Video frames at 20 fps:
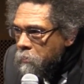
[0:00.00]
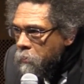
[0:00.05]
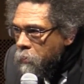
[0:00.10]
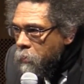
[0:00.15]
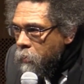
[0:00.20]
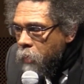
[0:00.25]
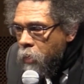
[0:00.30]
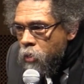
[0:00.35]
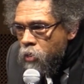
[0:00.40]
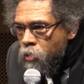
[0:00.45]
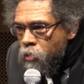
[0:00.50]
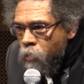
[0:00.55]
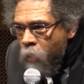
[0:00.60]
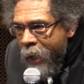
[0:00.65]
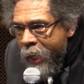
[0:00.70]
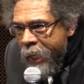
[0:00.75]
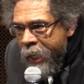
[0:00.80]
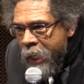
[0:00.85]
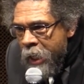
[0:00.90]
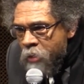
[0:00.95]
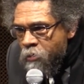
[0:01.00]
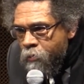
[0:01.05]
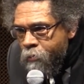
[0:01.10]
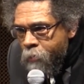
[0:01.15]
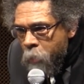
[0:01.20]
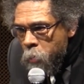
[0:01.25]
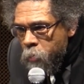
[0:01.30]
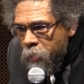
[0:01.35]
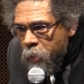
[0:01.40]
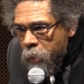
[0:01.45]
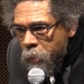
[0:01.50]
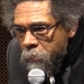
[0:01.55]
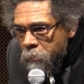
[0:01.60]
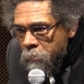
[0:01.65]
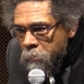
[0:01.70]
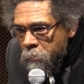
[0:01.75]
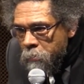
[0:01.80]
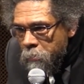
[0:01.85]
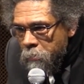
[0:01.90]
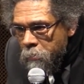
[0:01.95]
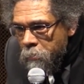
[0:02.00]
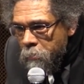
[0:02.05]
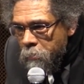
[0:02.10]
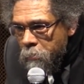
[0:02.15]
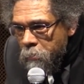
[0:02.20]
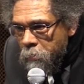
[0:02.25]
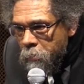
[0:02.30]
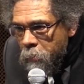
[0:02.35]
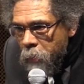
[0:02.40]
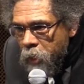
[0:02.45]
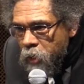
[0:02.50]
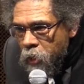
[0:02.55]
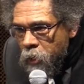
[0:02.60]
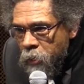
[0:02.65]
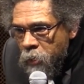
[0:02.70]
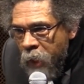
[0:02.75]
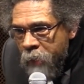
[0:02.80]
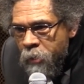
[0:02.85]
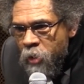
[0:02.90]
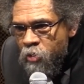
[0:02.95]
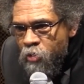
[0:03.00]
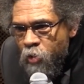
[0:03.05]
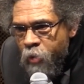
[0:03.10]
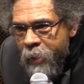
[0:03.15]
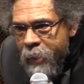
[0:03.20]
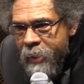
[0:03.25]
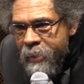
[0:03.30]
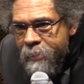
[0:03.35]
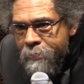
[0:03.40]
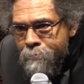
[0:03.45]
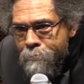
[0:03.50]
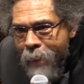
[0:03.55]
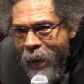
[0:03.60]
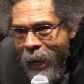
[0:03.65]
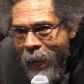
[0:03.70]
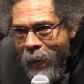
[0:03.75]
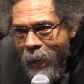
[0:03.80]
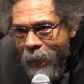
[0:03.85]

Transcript: Strange fruit that southern trees bear.